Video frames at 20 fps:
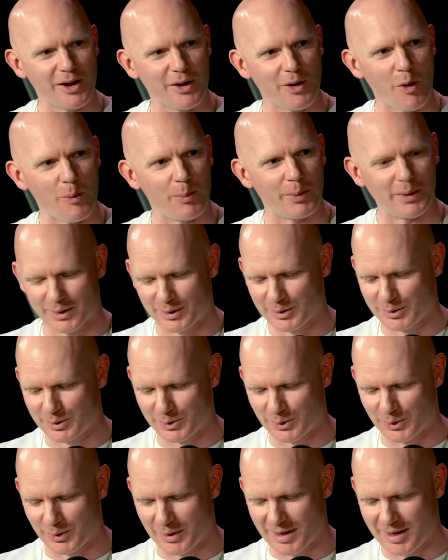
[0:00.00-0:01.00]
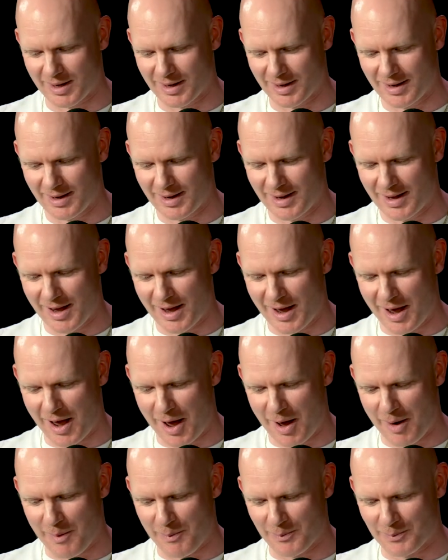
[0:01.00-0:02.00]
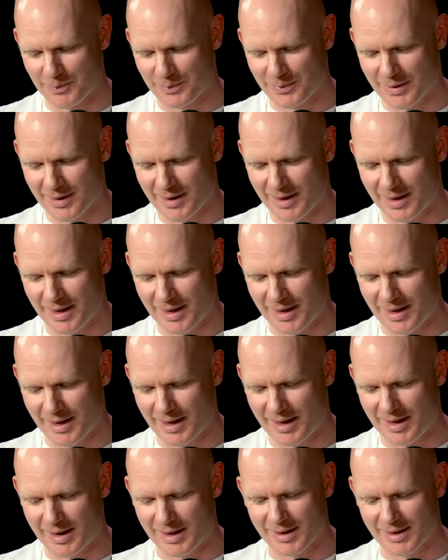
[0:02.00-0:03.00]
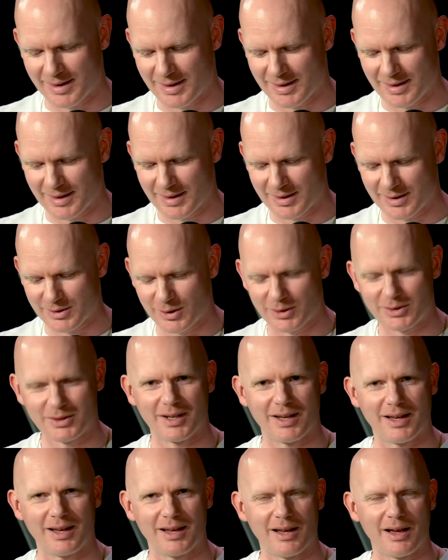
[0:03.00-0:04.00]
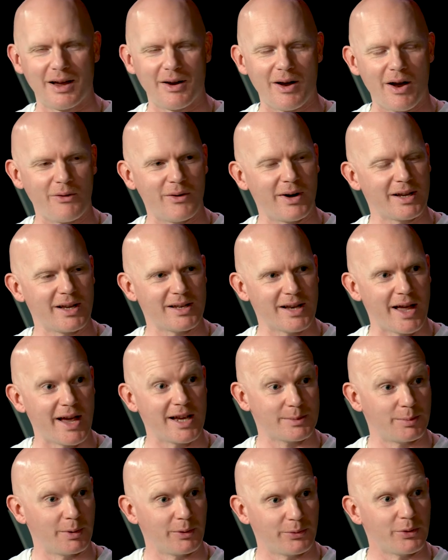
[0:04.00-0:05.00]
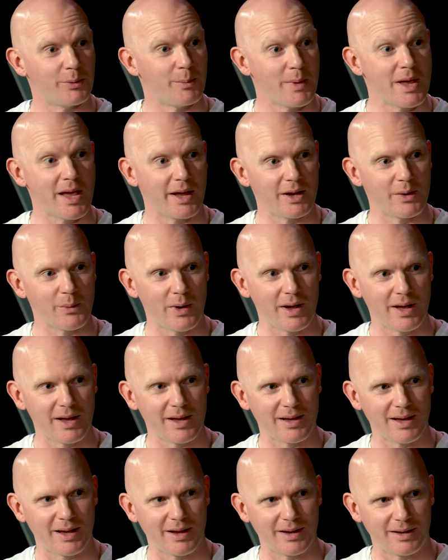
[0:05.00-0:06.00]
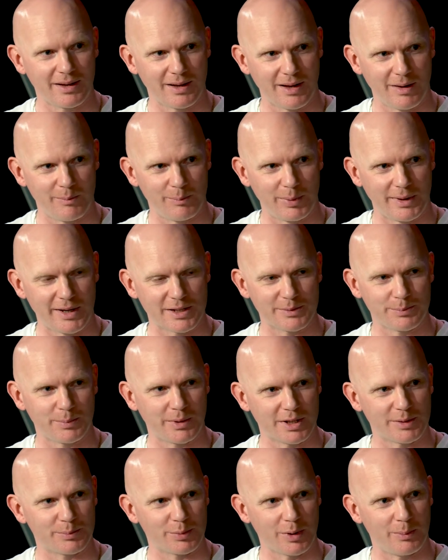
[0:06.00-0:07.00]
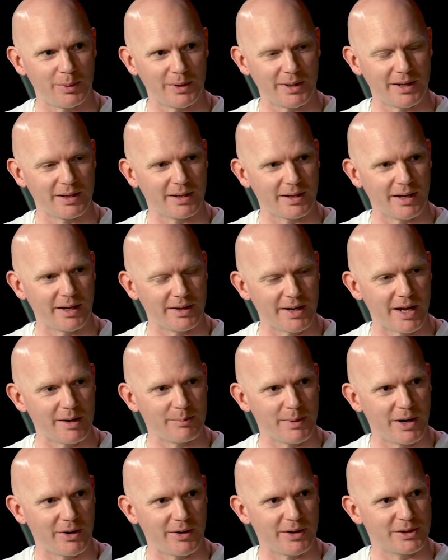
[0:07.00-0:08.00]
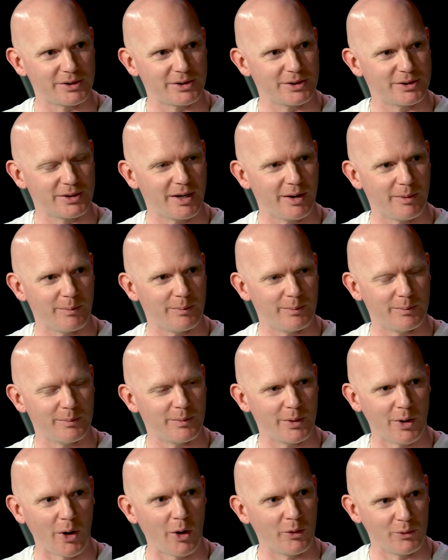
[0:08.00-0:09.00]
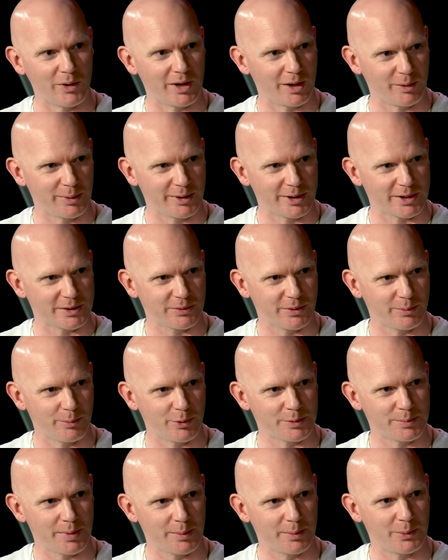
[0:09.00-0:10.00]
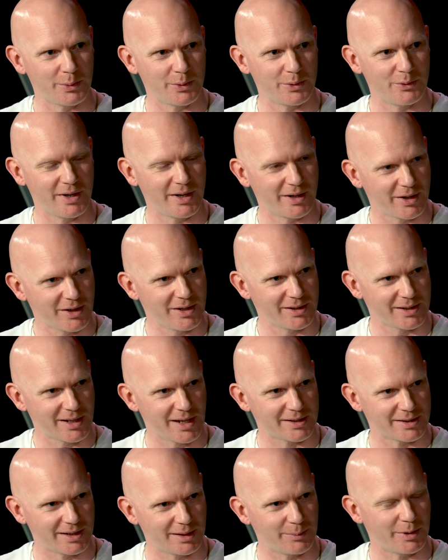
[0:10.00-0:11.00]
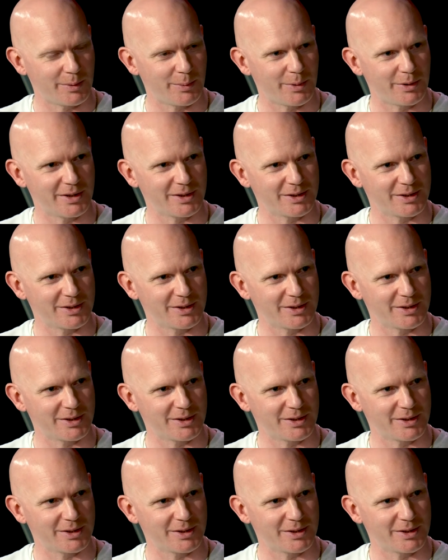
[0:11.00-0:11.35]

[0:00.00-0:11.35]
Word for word: opening story, um, and such a, a recognisable, for me anyway, um, place, but it's probably a nightmarish, um, unreal place for most people who'd read it. Can you tell us a little bit about this